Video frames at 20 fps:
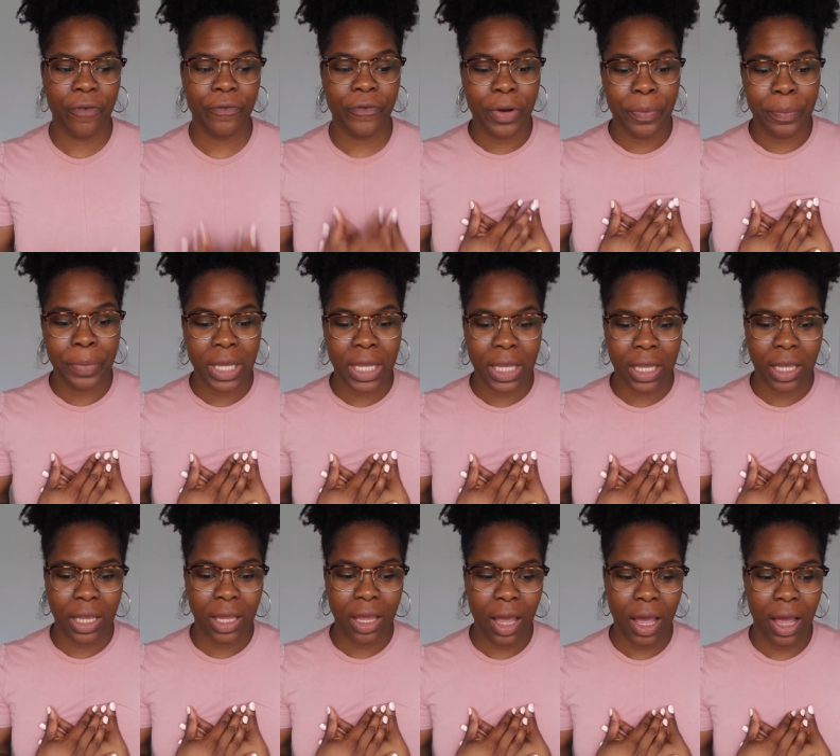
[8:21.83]
For
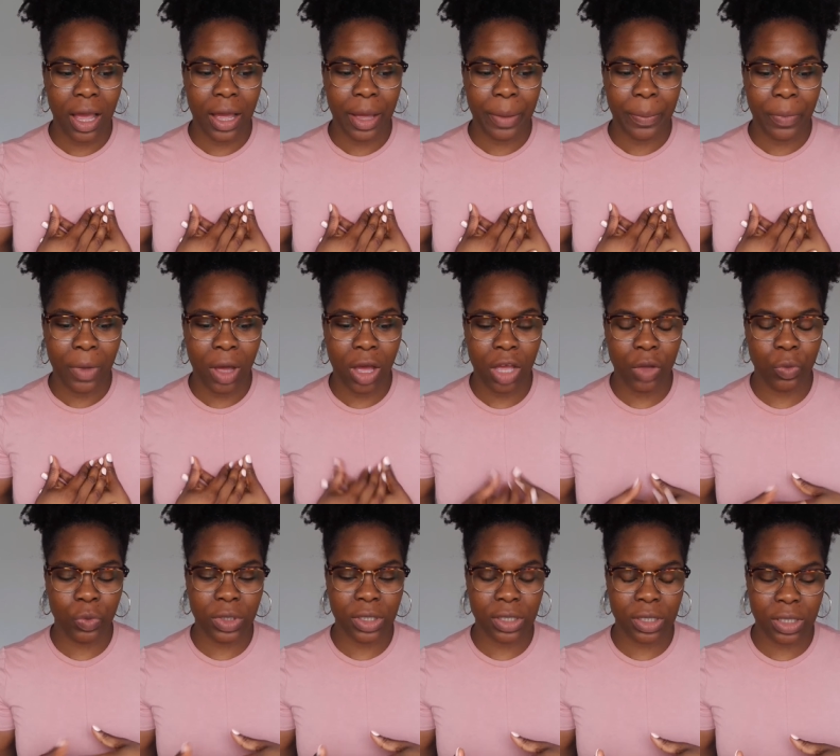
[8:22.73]
me, um, I
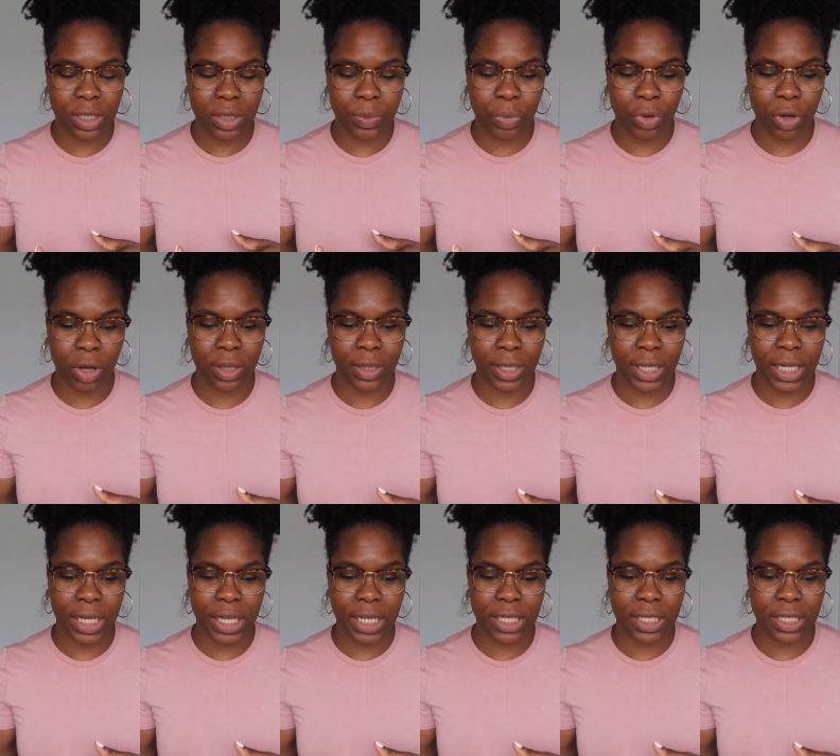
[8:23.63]
was put on the
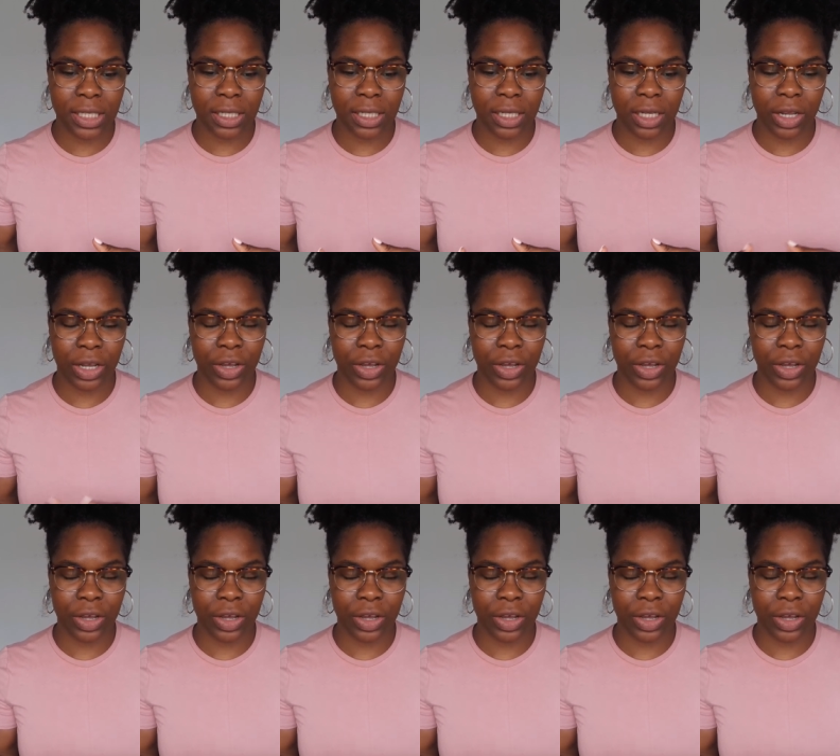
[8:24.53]
list,